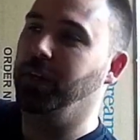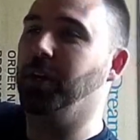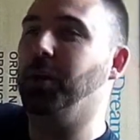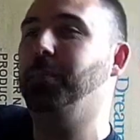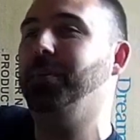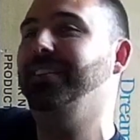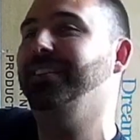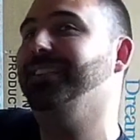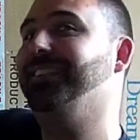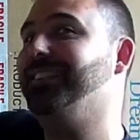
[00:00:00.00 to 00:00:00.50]
I'm
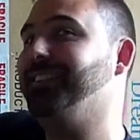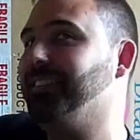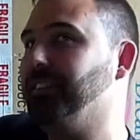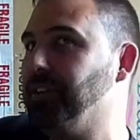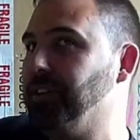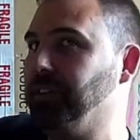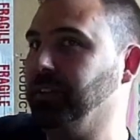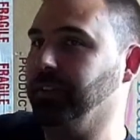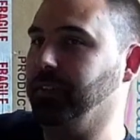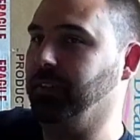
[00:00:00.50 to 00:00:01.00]
in
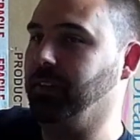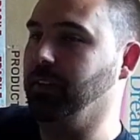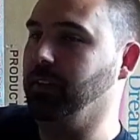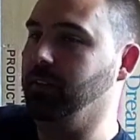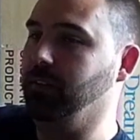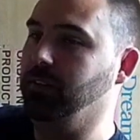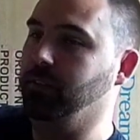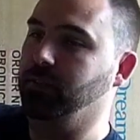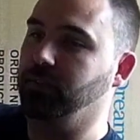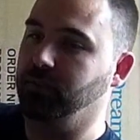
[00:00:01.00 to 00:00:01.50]
certain
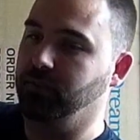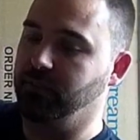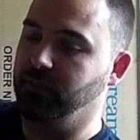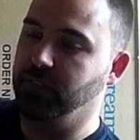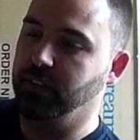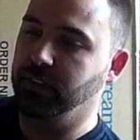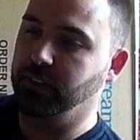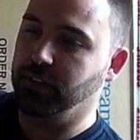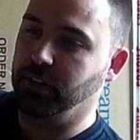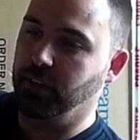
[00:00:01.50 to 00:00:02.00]
cars, for
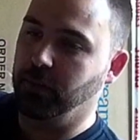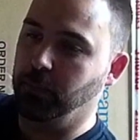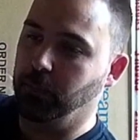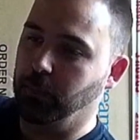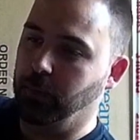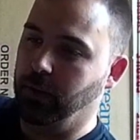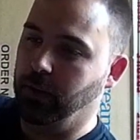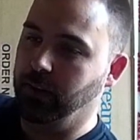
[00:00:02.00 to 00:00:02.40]
example,